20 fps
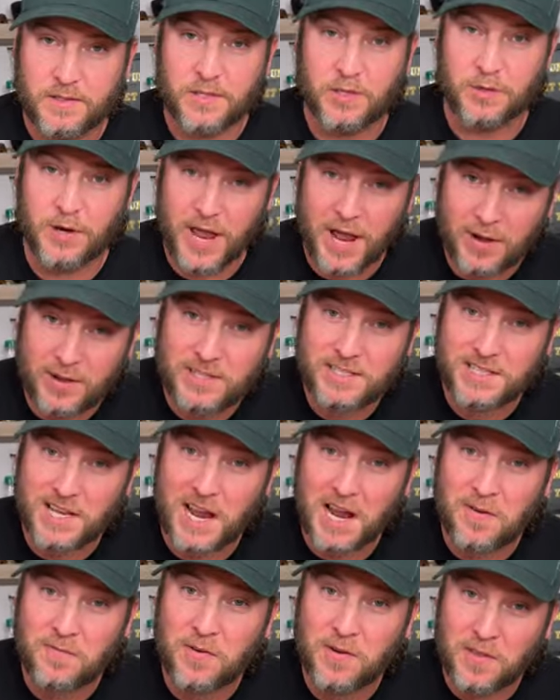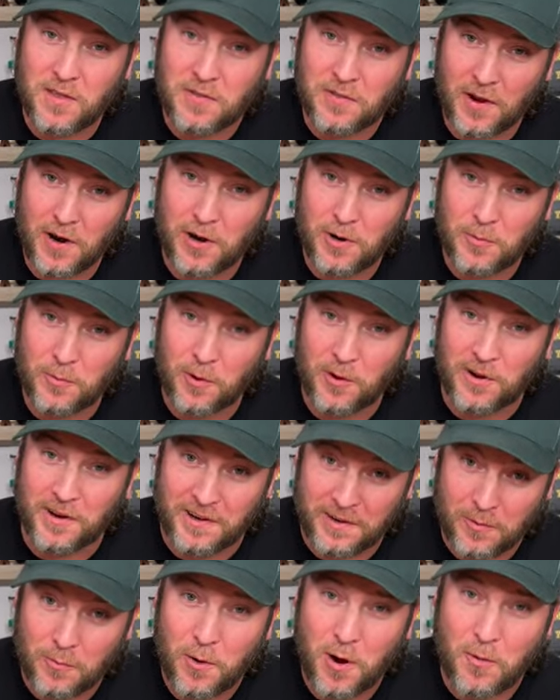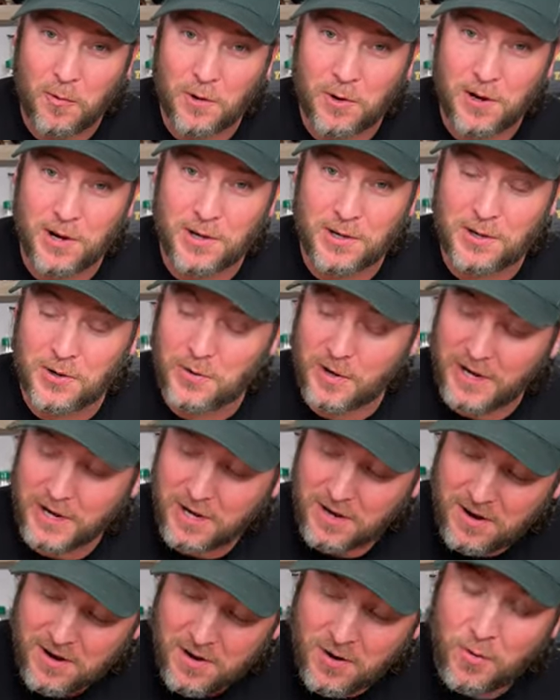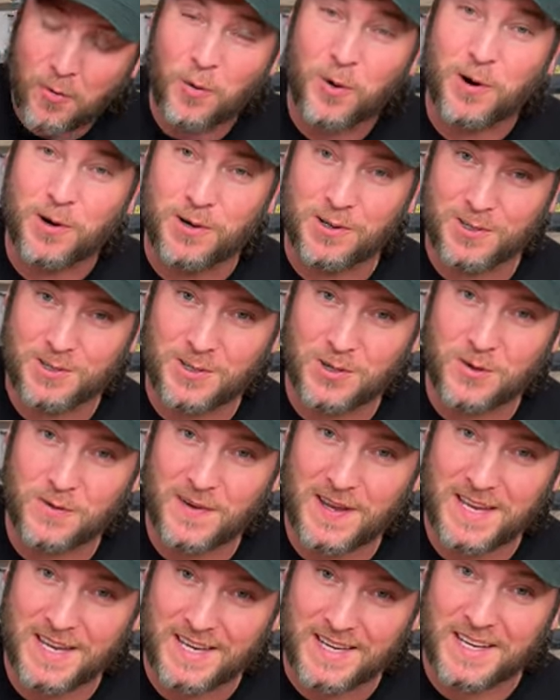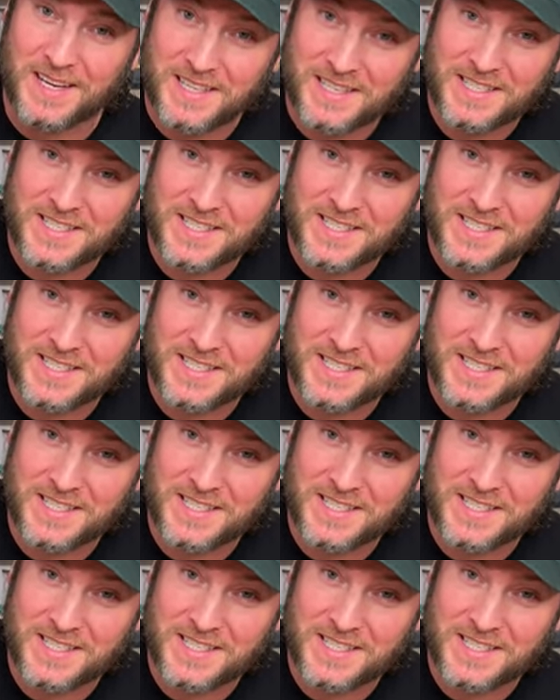So now it's time for the third one. And what we're gonna do here, we're gonna sous vide.